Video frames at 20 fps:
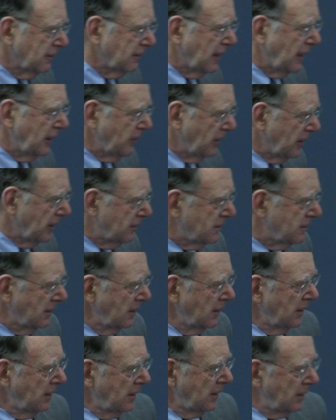alignment,
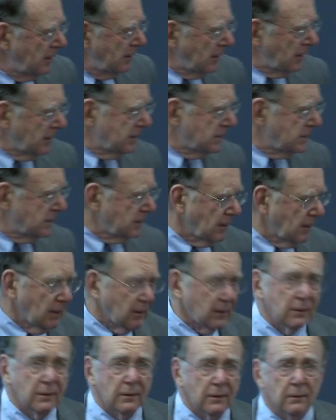is
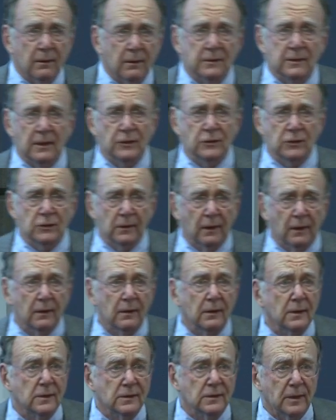essentially an
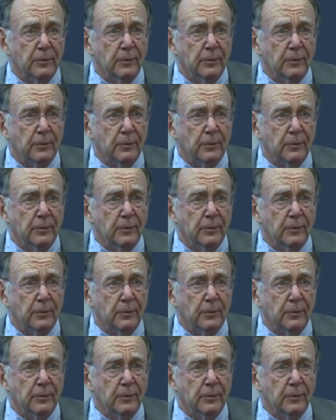easy